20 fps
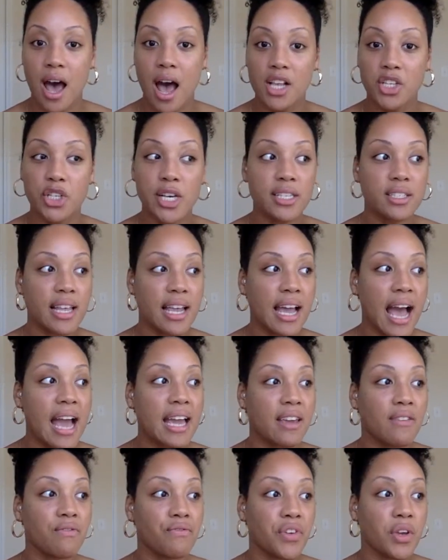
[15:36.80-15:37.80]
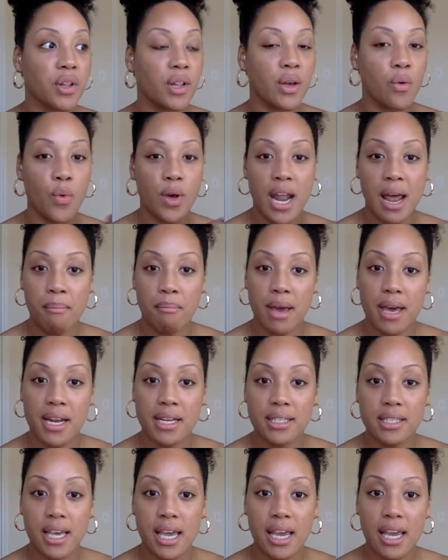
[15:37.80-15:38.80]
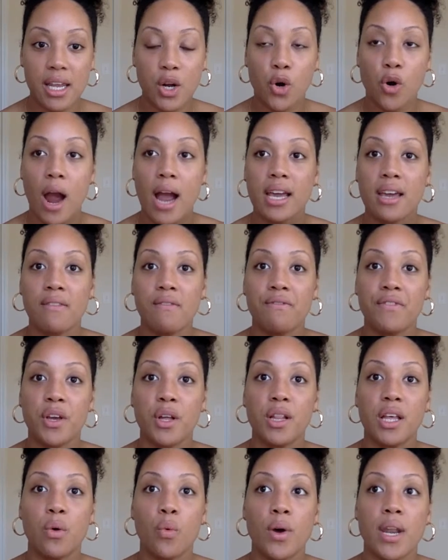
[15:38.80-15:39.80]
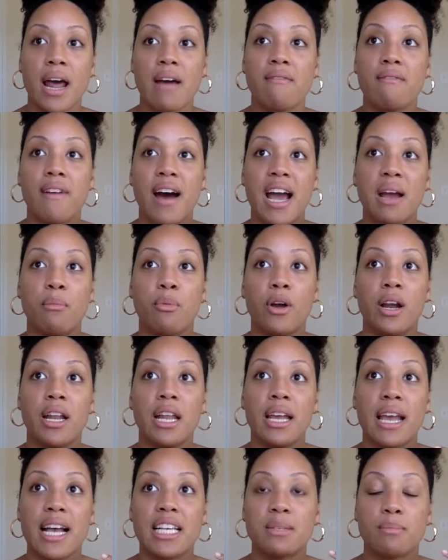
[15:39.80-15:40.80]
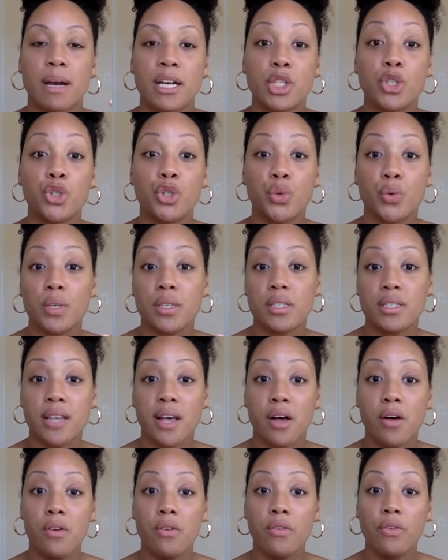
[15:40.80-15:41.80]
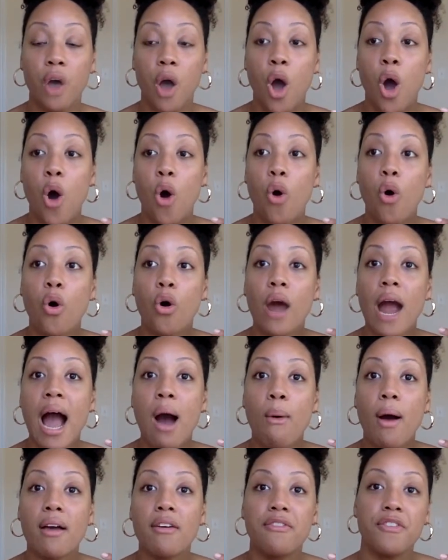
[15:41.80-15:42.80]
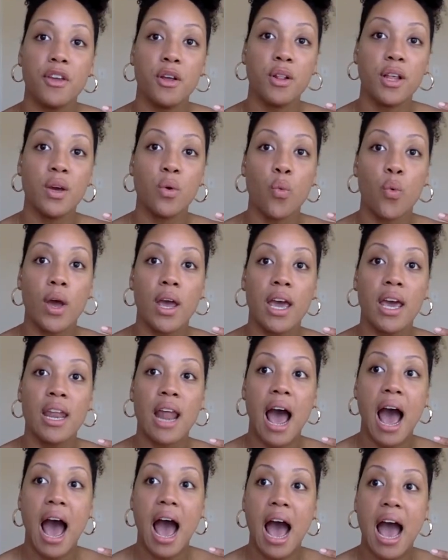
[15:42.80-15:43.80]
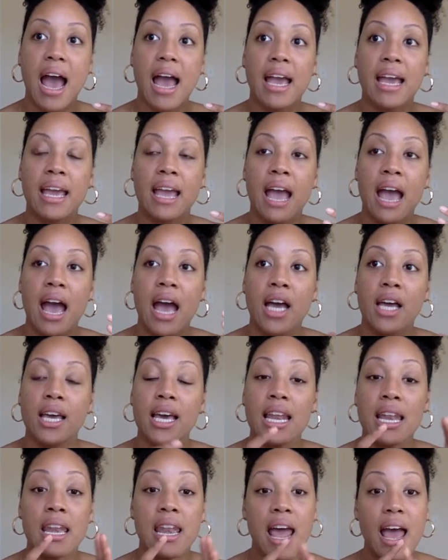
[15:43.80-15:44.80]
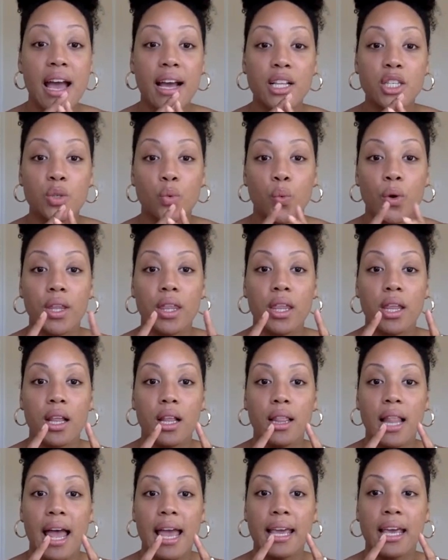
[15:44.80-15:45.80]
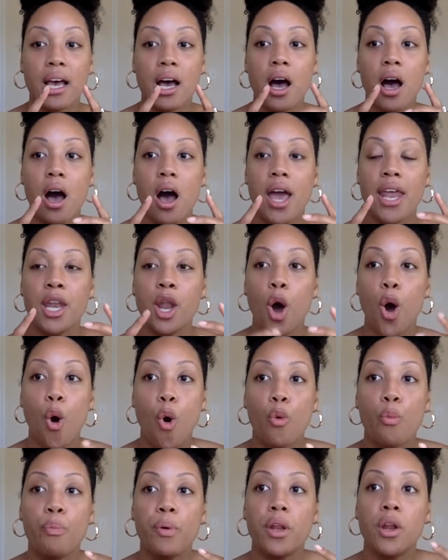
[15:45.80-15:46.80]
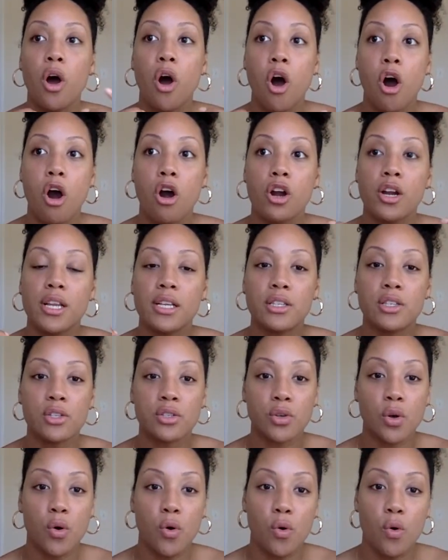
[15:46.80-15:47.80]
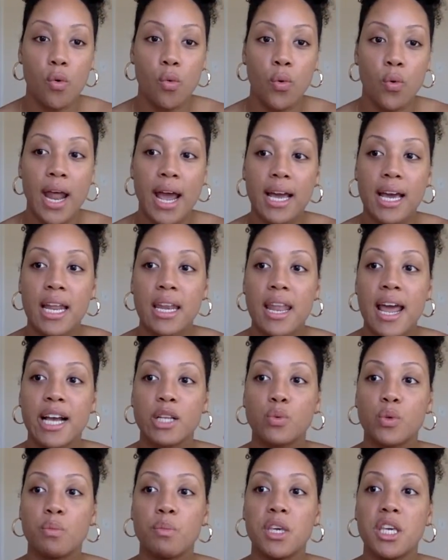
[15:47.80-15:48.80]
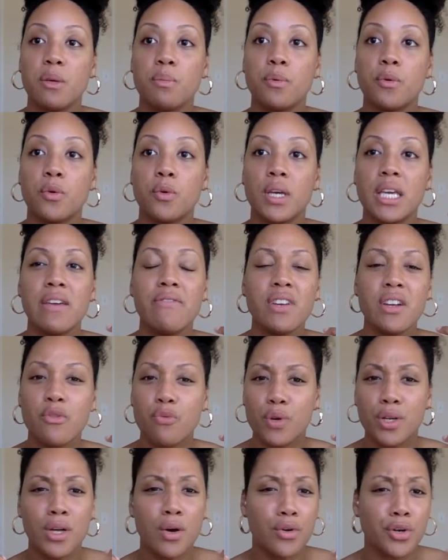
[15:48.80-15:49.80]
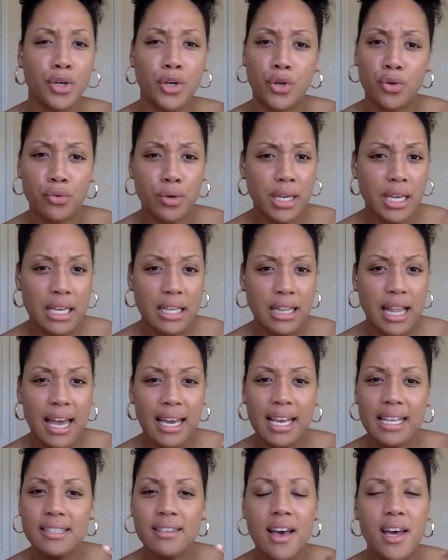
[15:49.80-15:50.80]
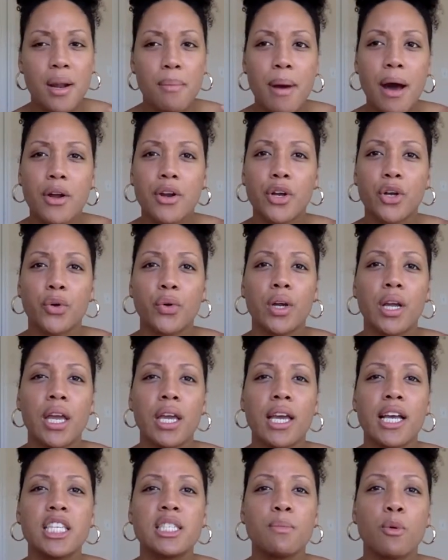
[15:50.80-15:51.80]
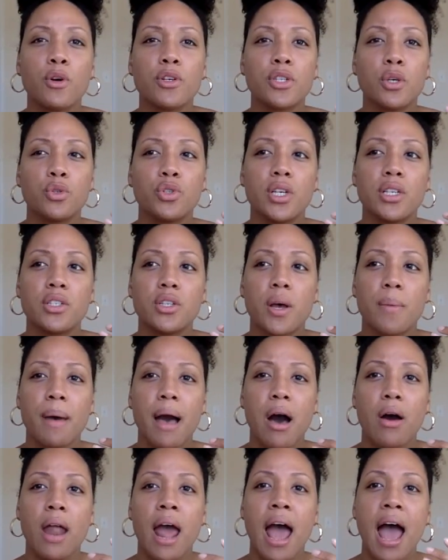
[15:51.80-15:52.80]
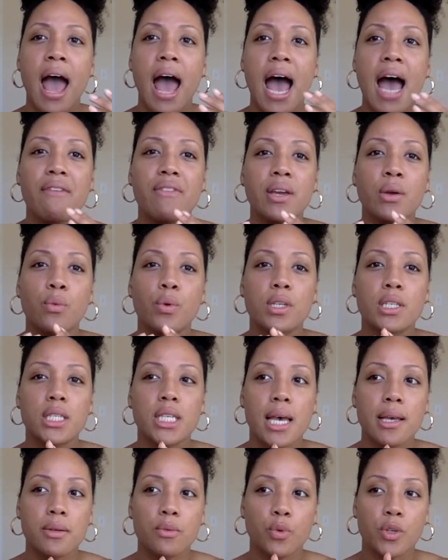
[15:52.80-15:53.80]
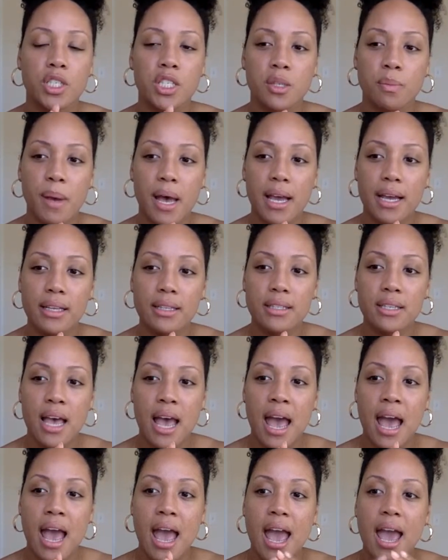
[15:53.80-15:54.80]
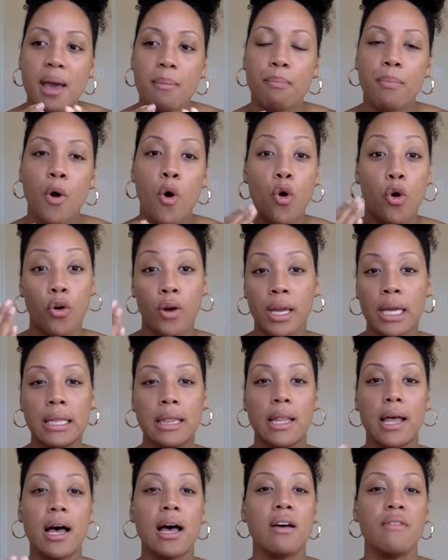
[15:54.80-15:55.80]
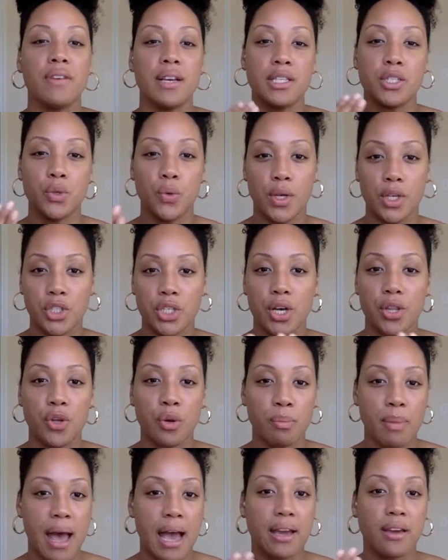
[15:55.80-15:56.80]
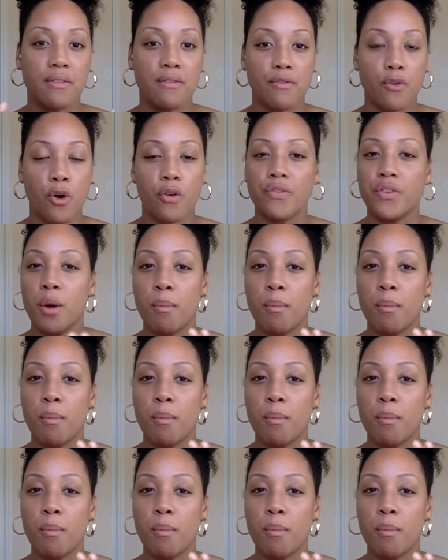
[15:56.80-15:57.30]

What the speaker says: Just like I can feel it when I meditate, or I can feel it when I'm vibrating as my truest self, or how I feel it when I connect with like an open-hearted soul, when I connect with people, even if we don't agree. Like, it's not about agreeing, it's more so just about having respect and pouring love into each other back and forth.